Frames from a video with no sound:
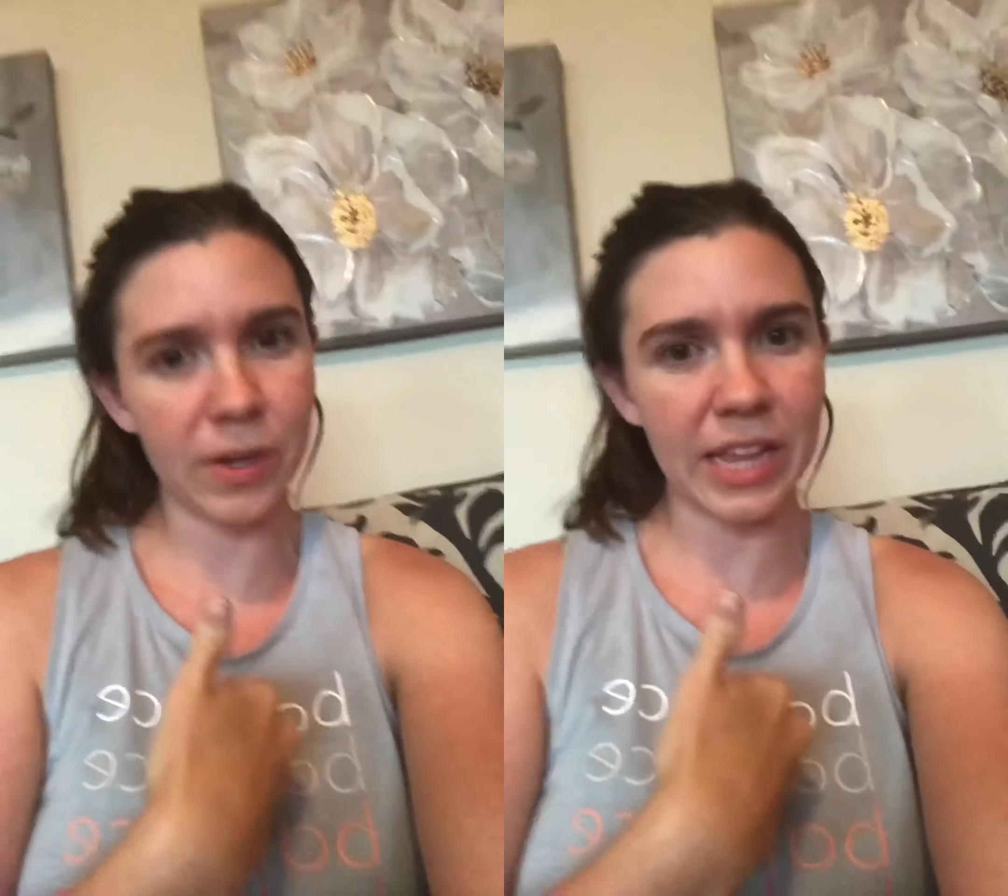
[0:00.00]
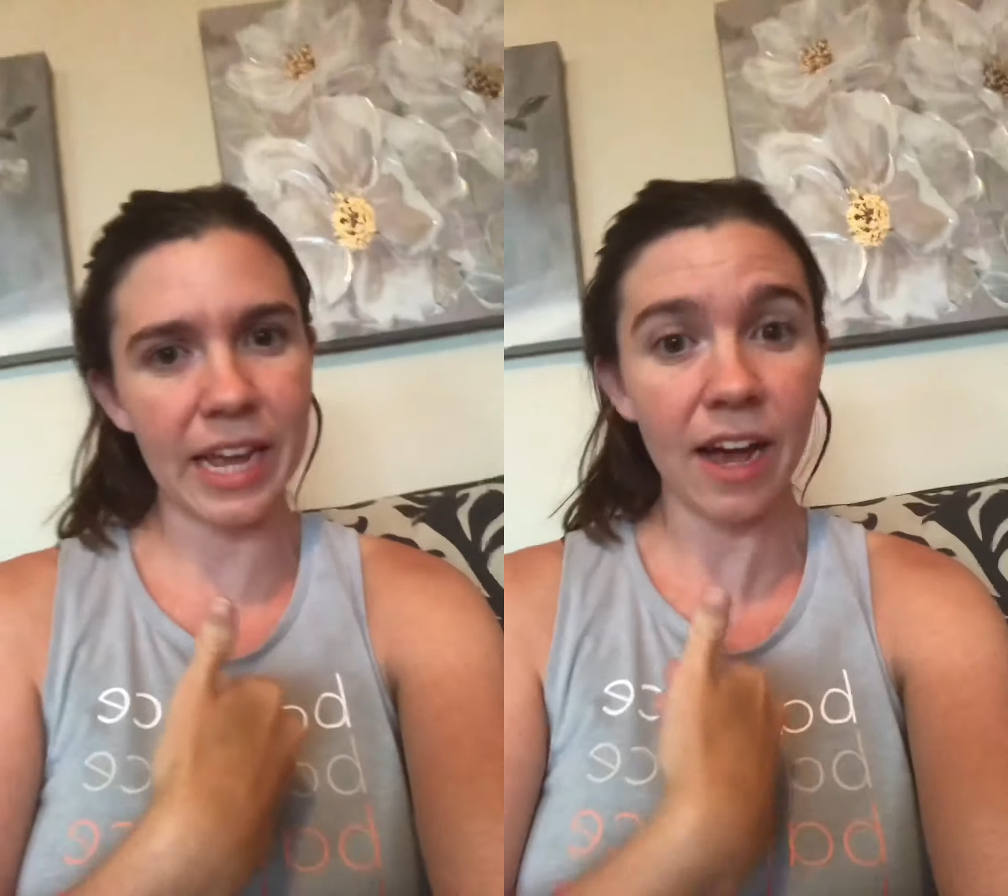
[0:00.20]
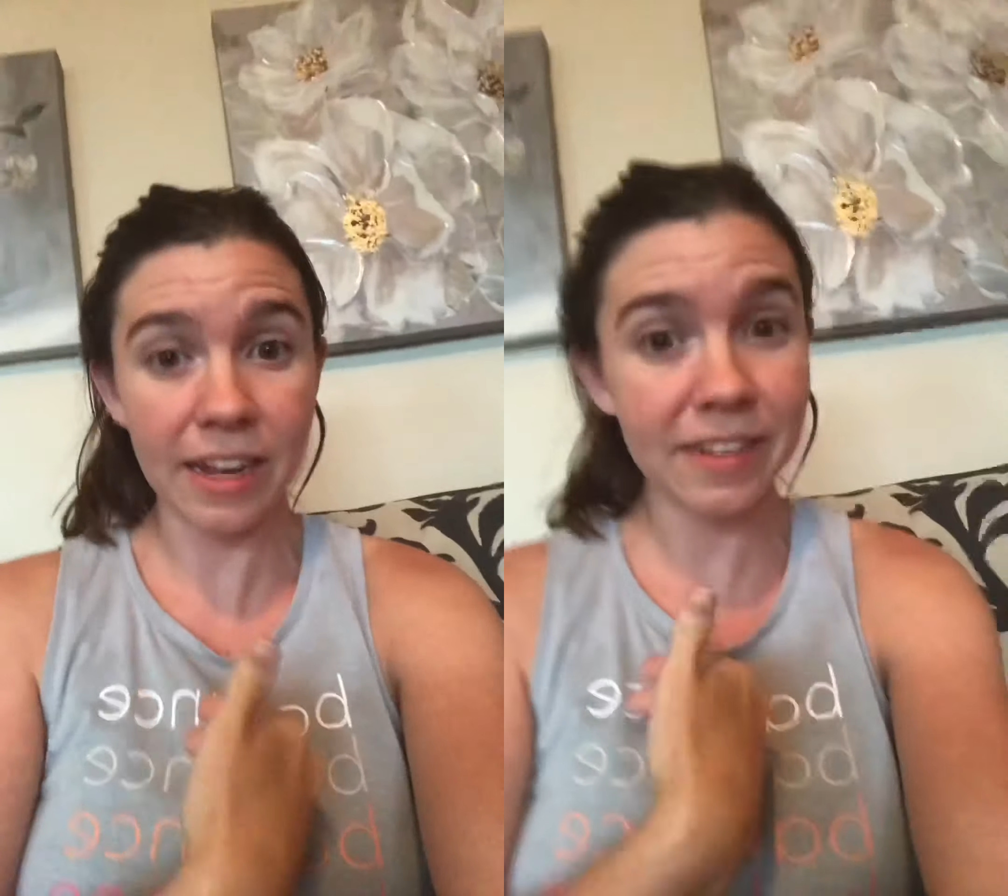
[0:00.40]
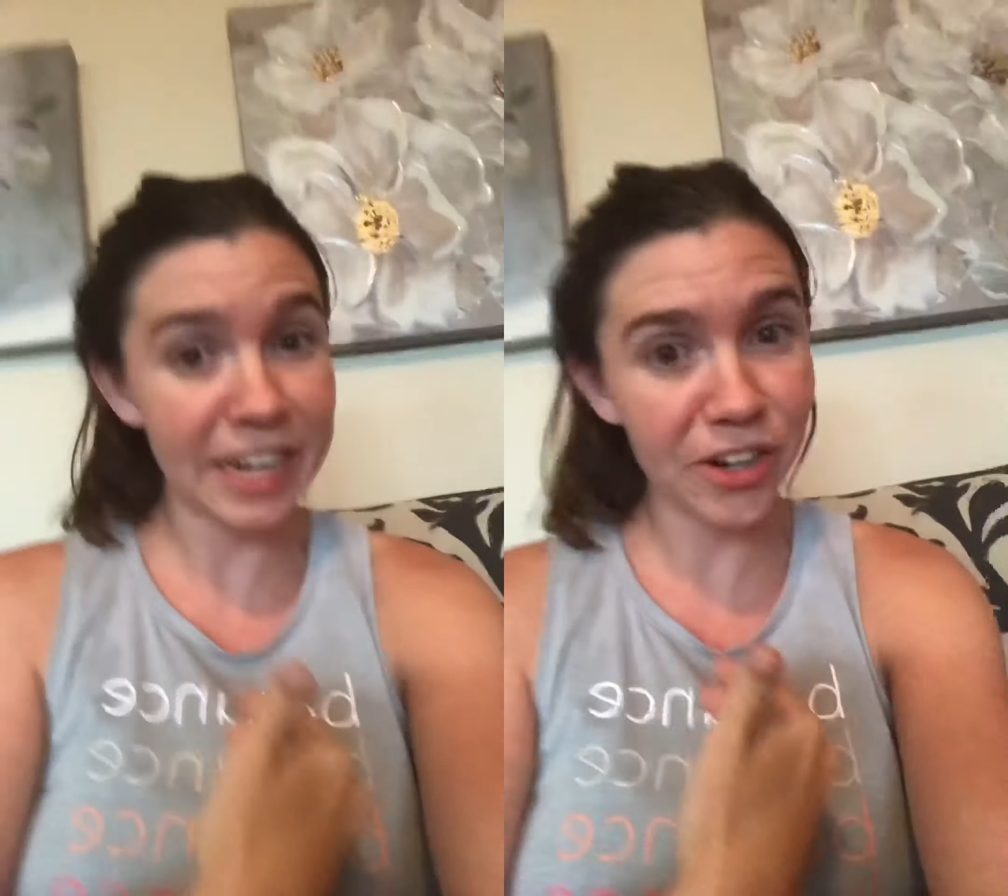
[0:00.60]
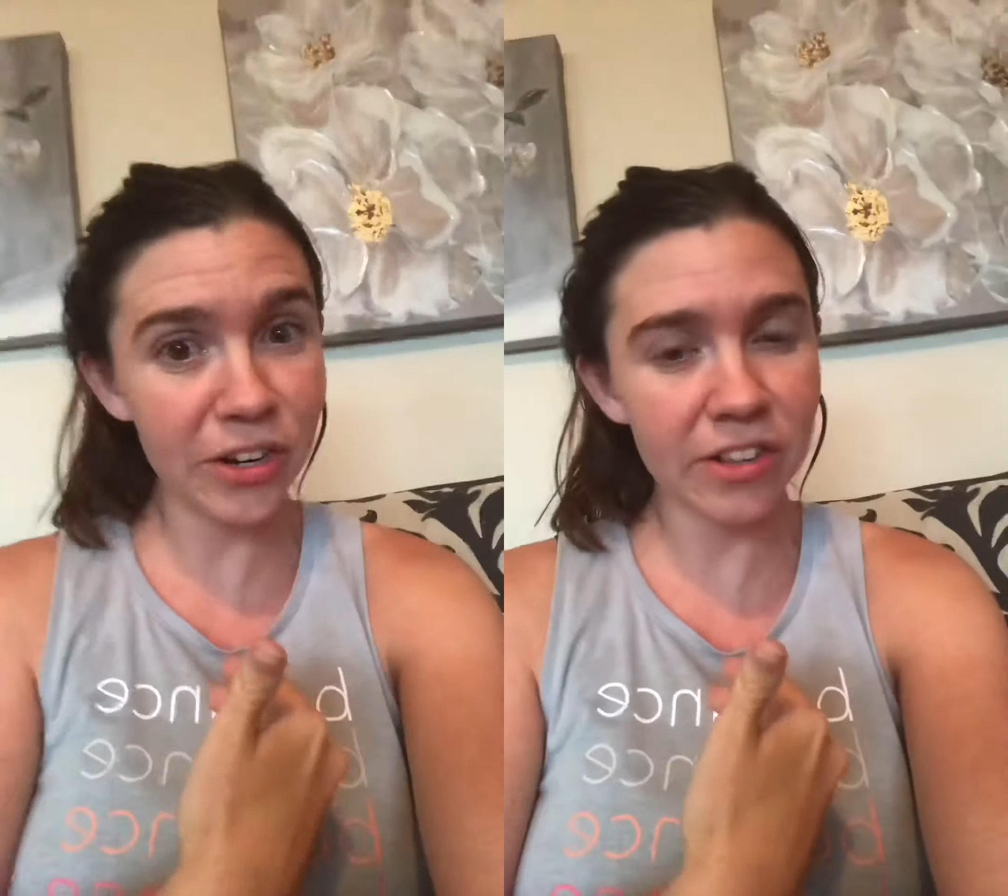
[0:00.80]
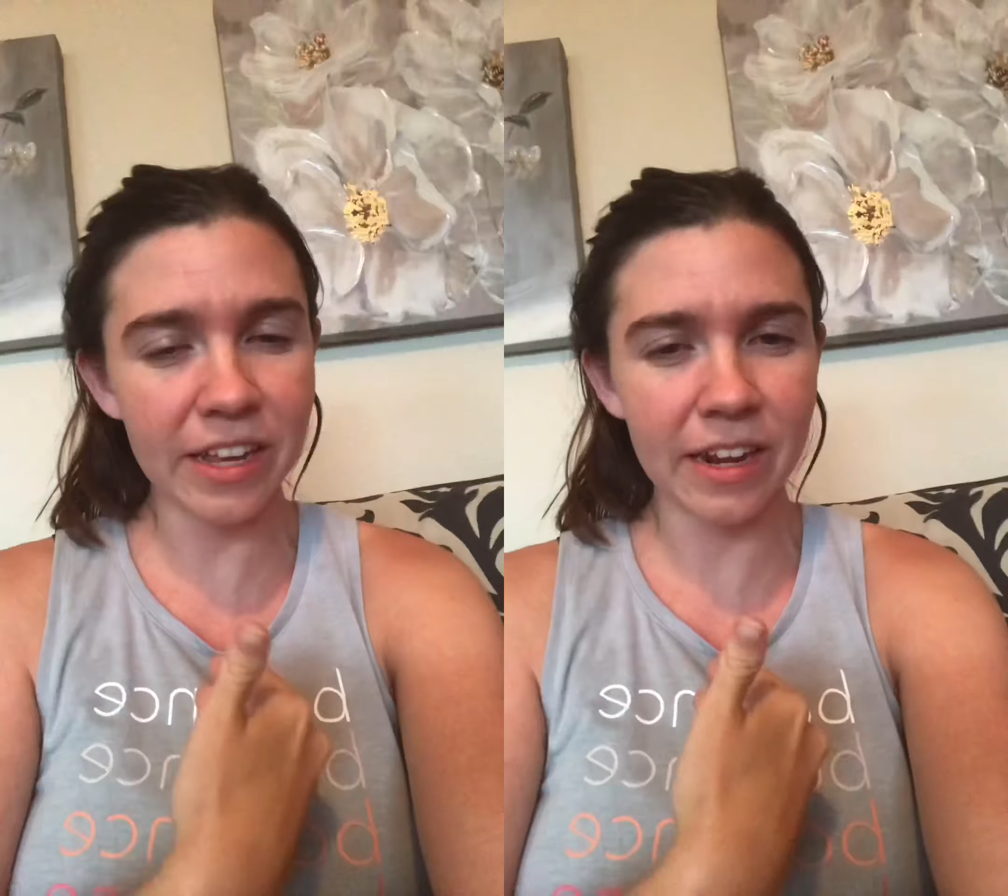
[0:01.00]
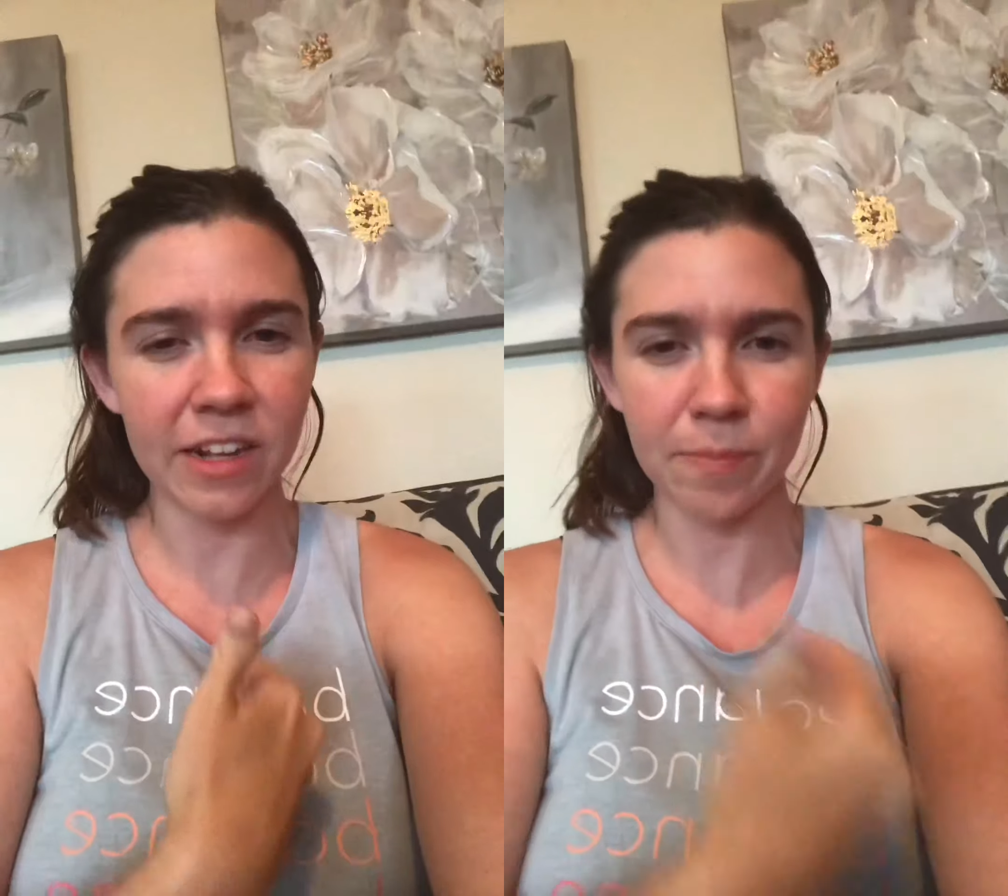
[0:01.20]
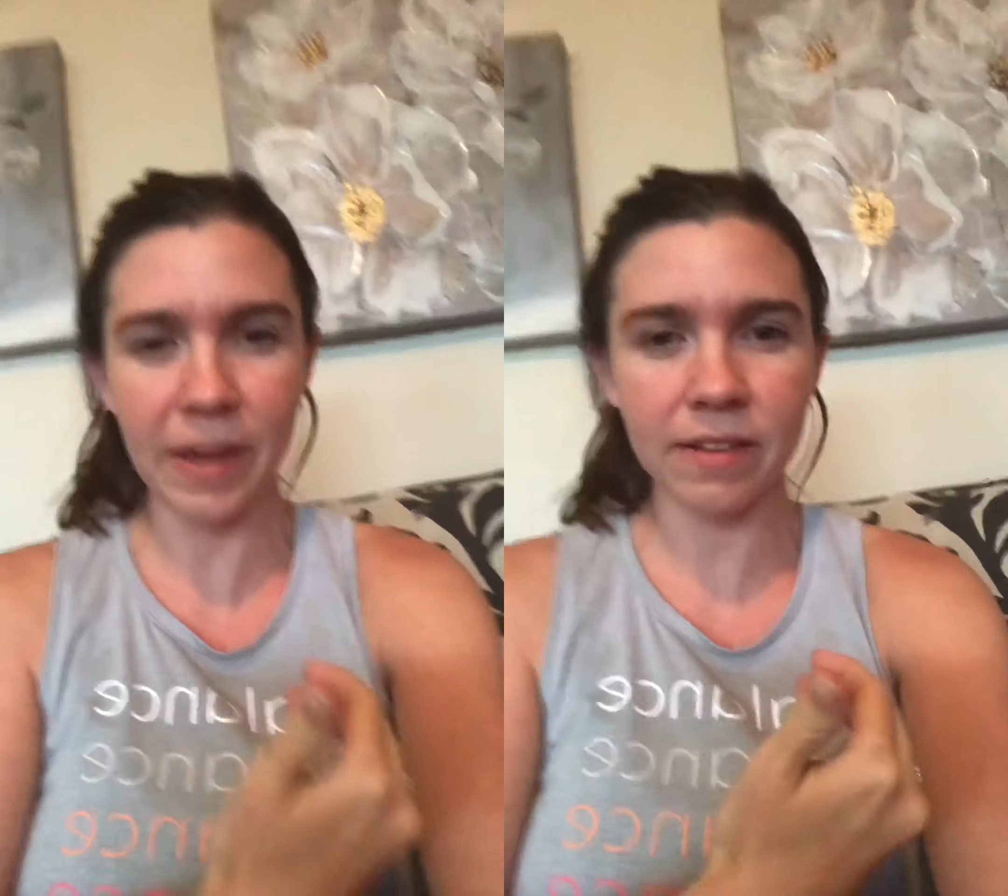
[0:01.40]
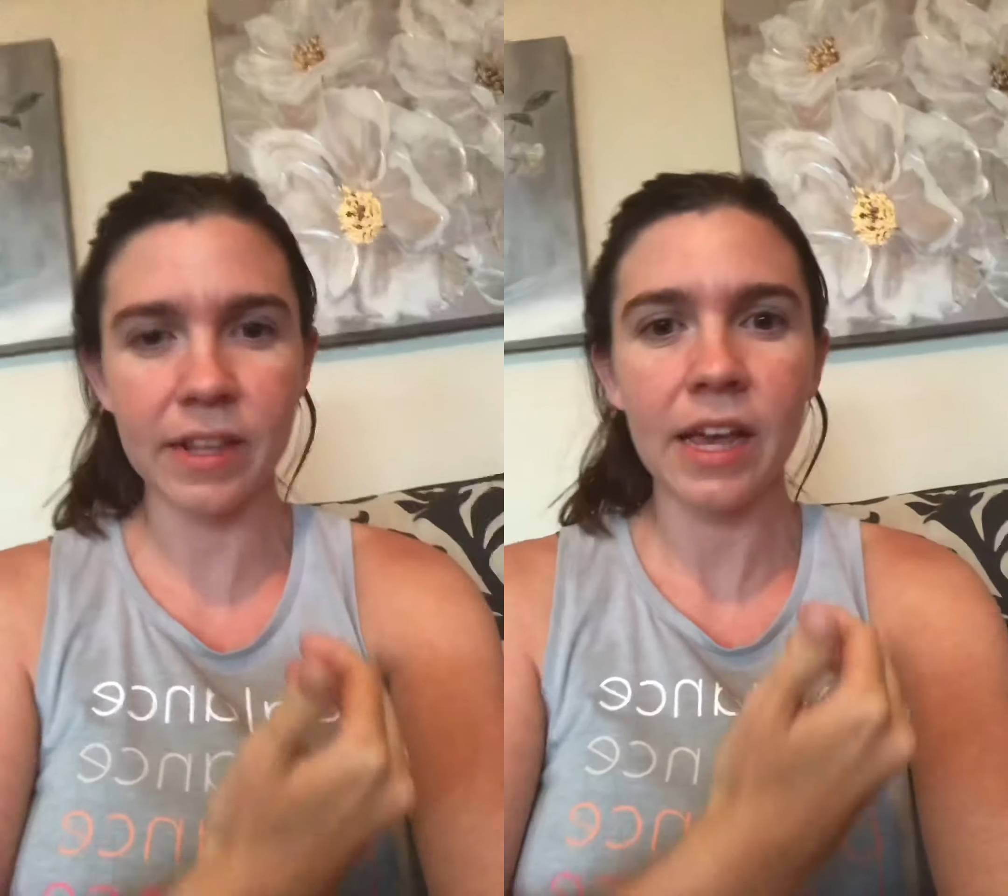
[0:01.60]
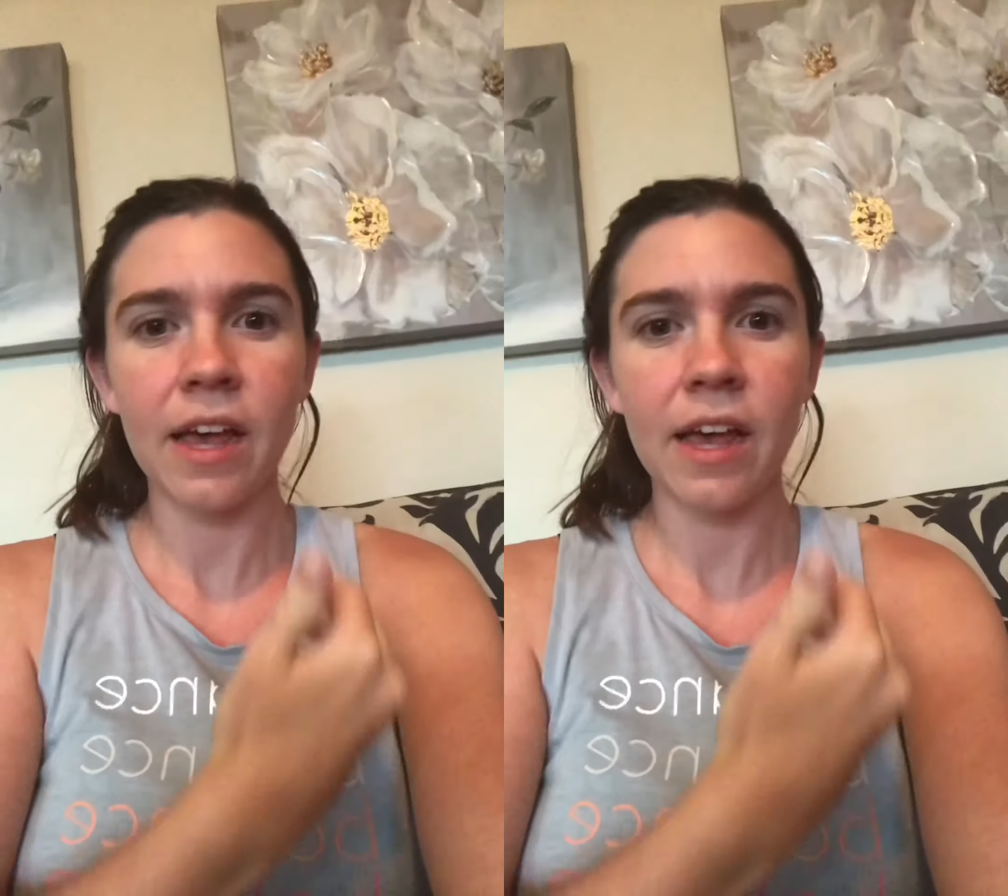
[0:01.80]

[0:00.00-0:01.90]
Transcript: really high standards and expects